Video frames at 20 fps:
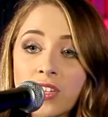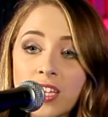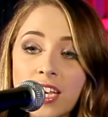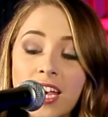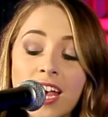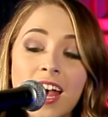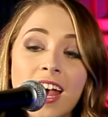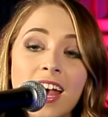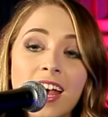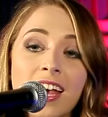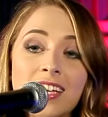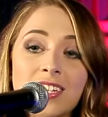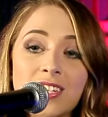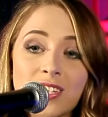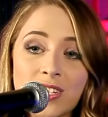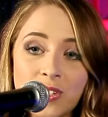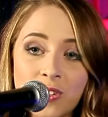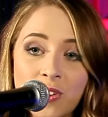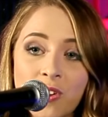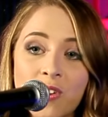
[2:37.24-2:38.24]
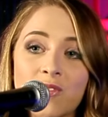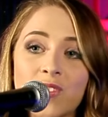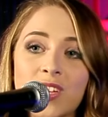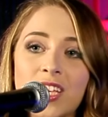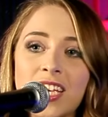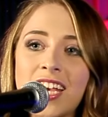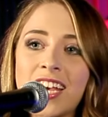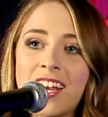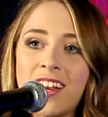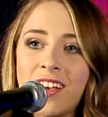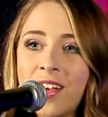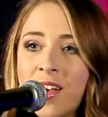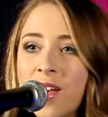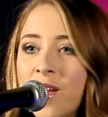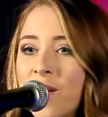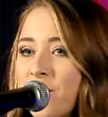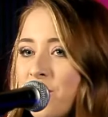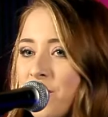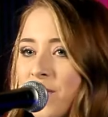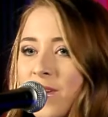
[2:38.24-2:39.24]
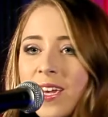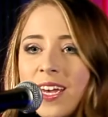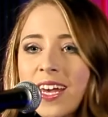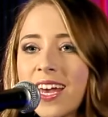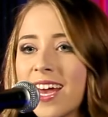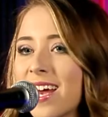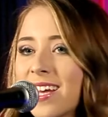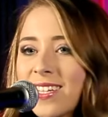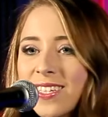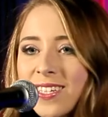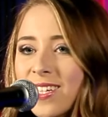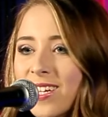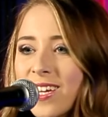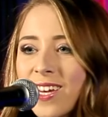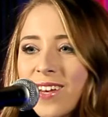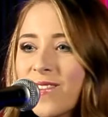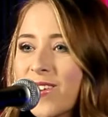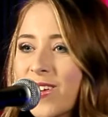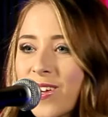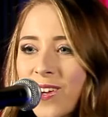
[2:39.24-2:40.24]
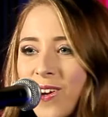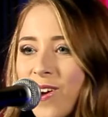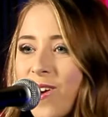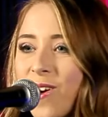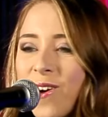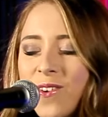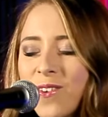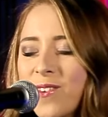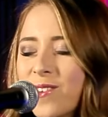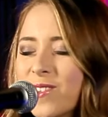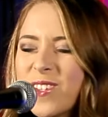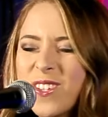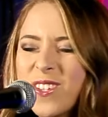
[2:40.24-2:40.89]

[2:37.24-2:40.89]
cares and over it? BS and giving cold